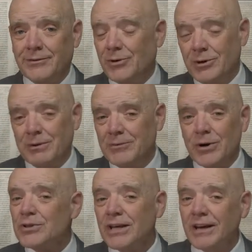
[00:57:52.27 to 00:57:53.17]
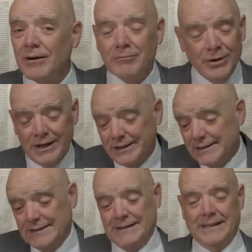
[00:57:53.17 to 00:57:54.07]
we'll be with him. But
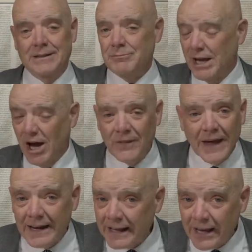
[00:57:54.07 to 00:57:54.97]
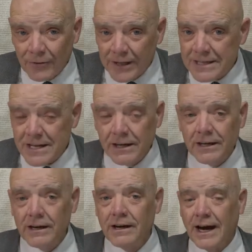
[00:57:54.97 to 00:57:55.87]
beyond that, I can't really tell
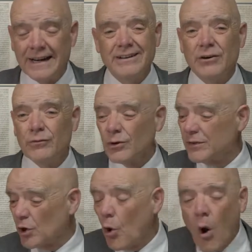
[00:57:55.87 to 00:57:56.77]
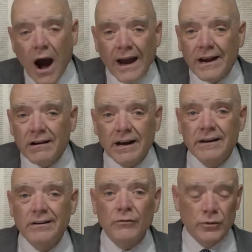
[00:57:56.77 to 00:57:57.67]
you. I don't know if we're in the choir. I
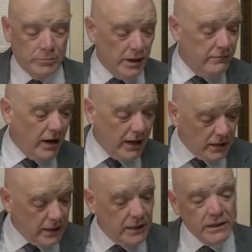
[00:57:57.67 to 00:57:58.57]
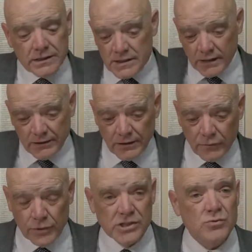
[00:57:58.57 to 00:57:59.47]
don't know if we play violins. I don't know if
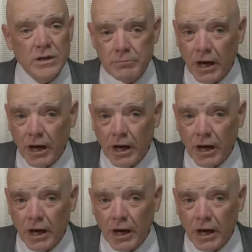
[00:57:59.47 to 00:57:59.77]
we sweep